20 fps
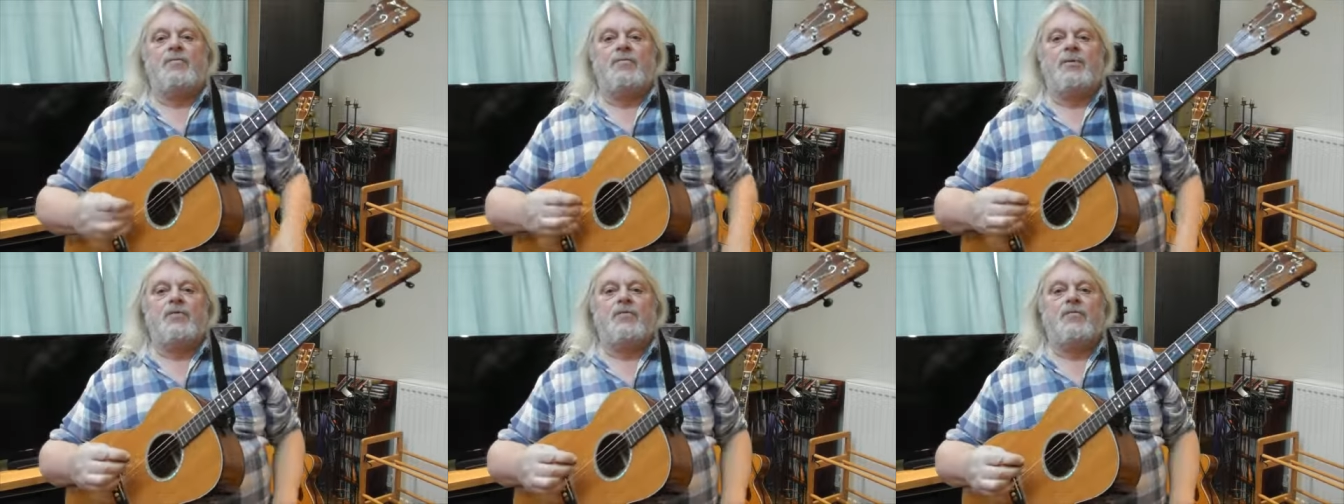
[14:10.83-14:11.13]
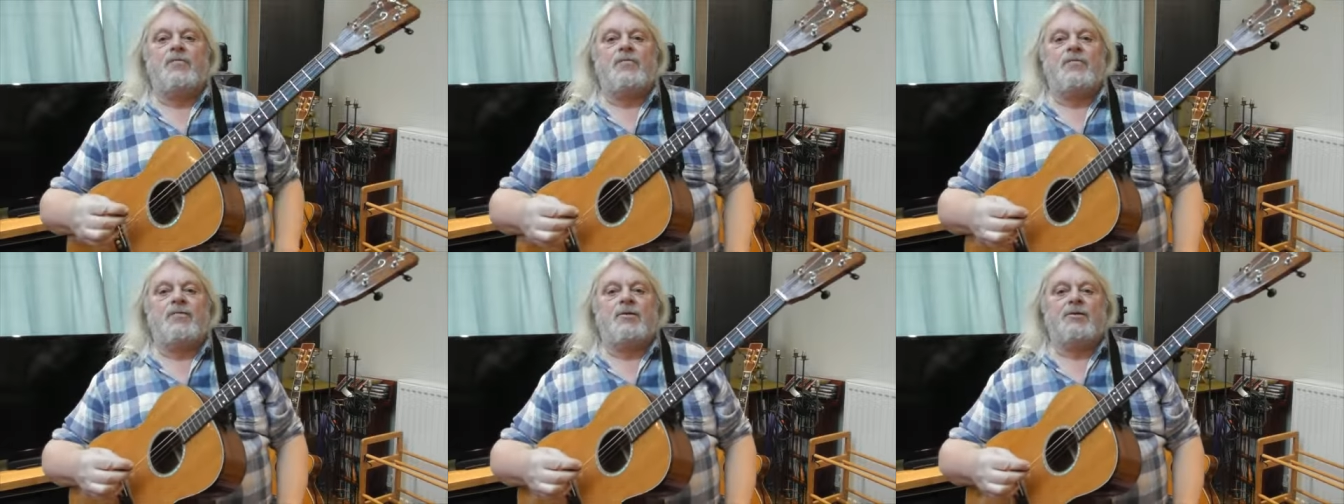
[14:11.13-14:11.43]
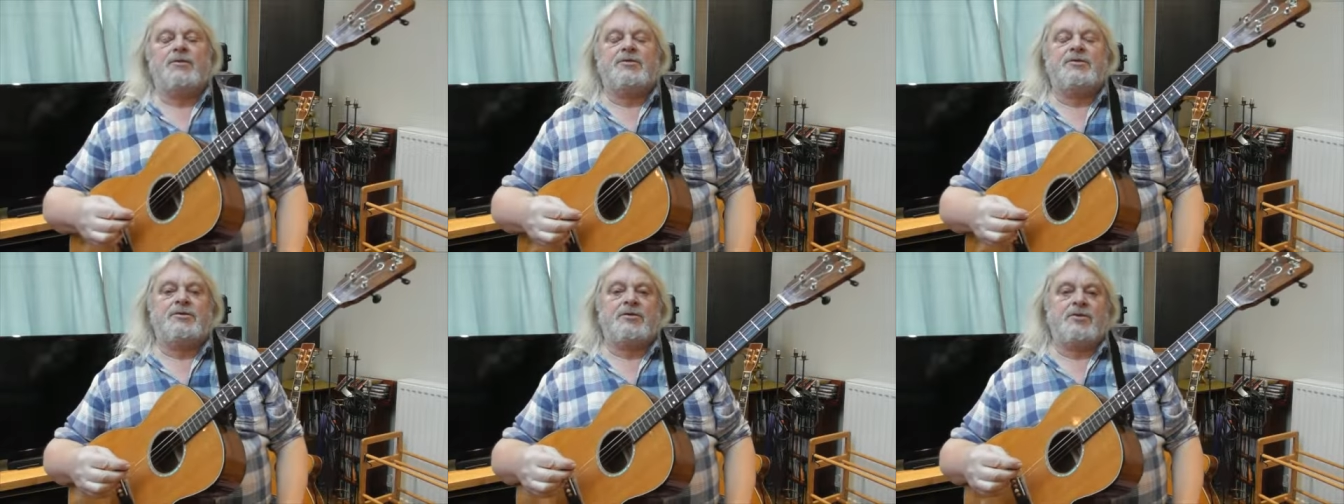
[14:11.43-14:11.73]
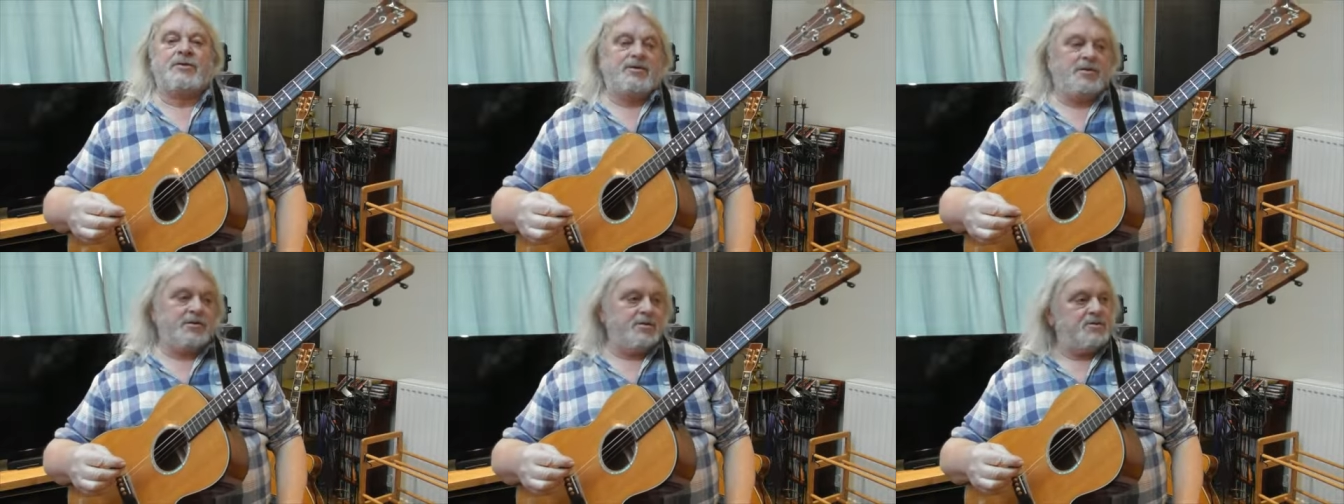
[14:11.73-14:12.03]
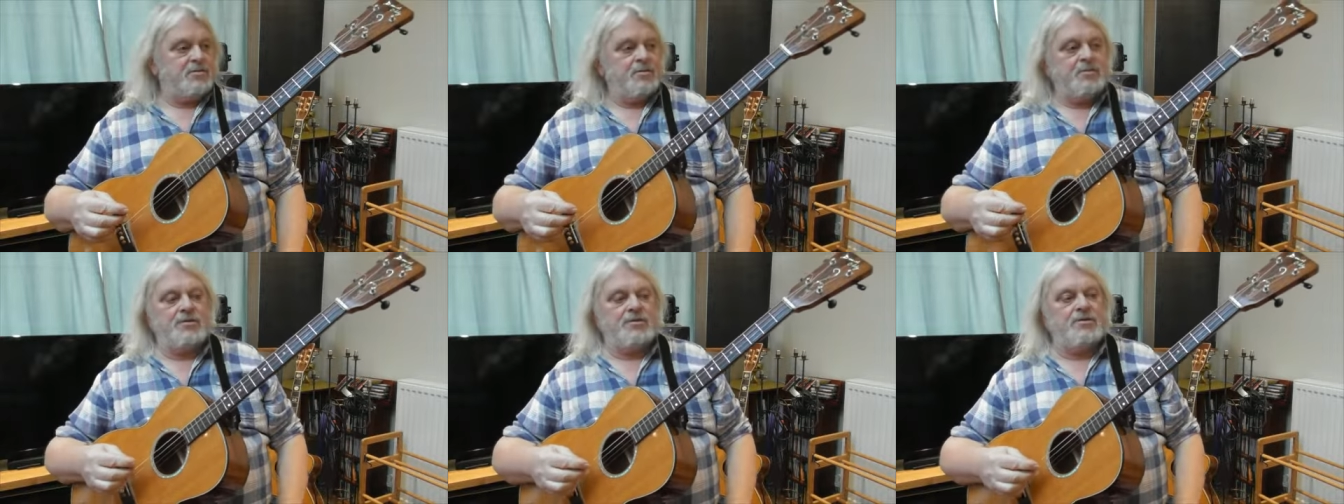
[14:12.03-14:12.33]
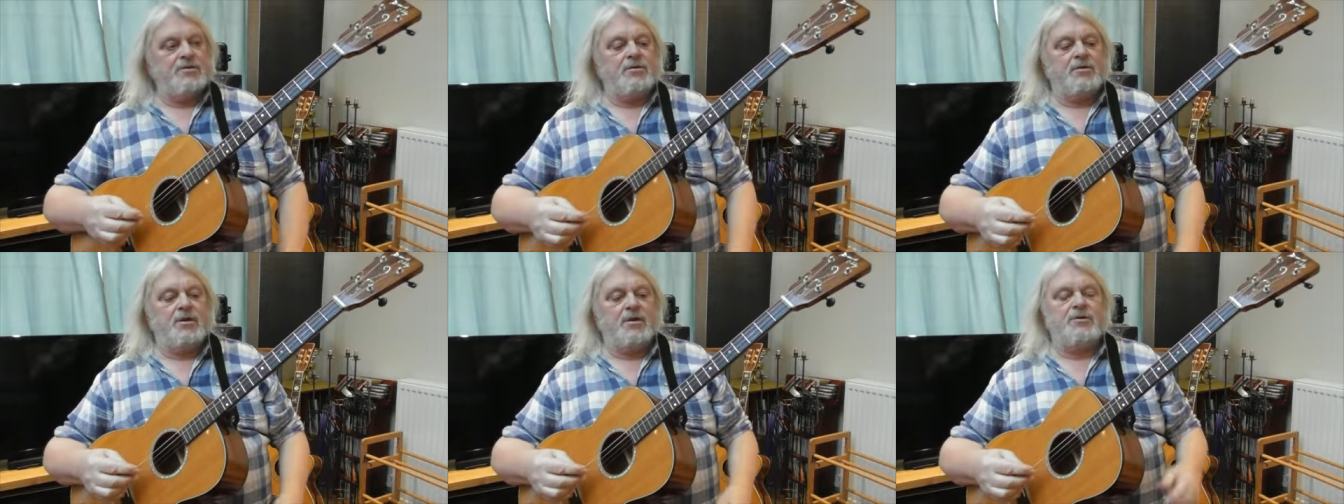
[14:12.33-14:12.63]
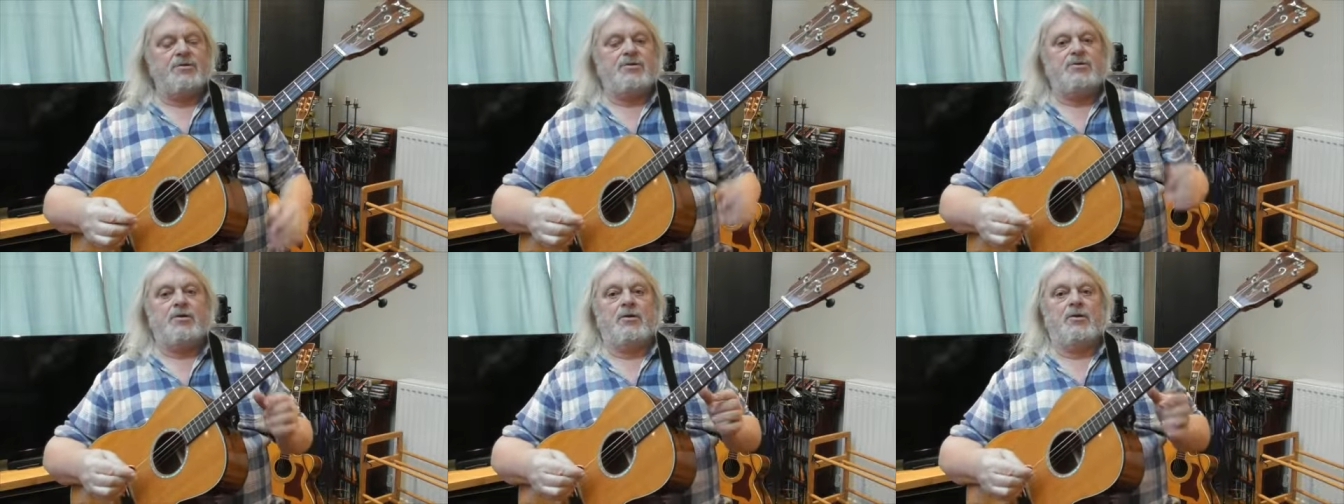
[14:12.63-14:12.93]
David built for us, and this
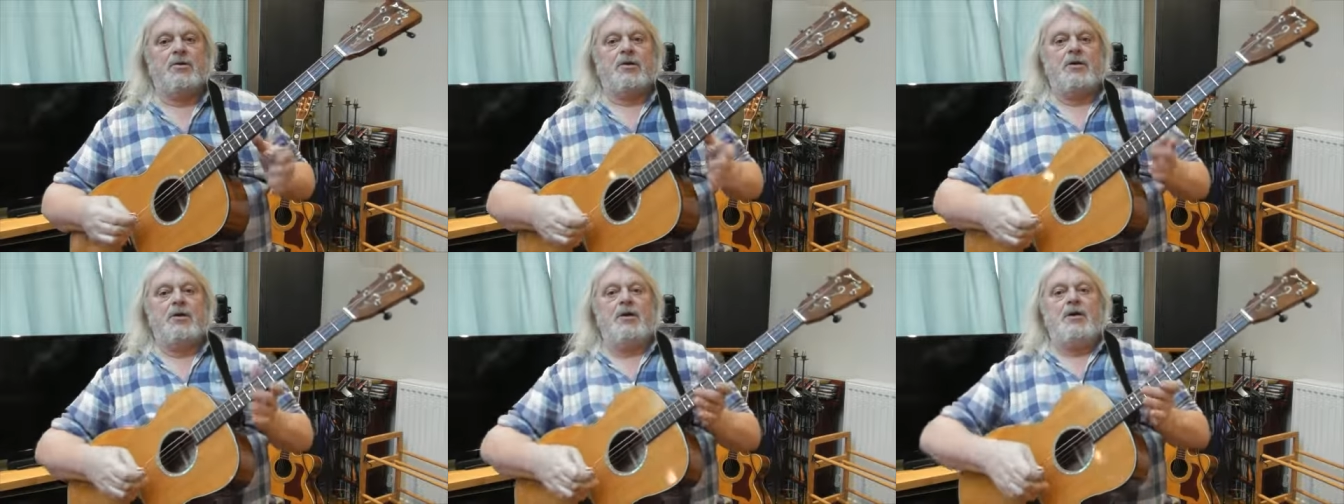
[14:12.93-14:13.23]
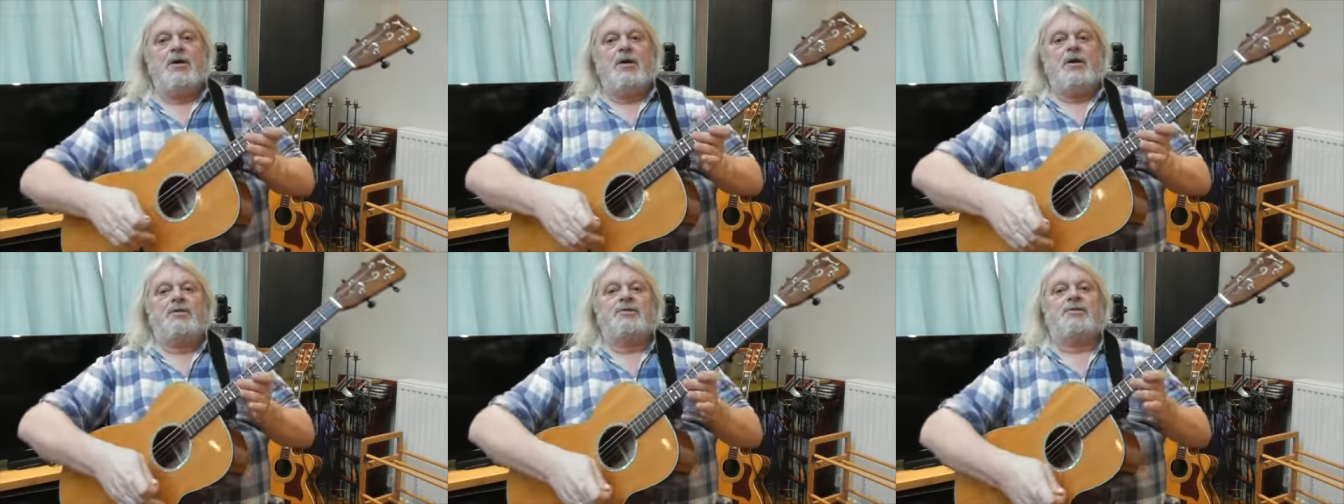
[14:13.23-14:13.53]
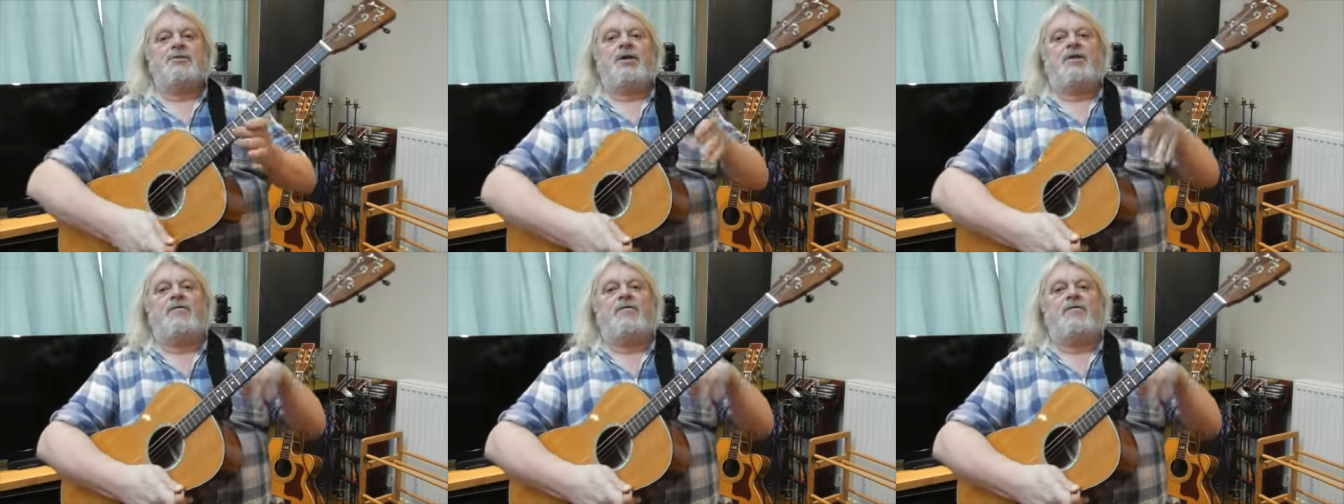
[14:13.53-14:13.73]
one's still going strong.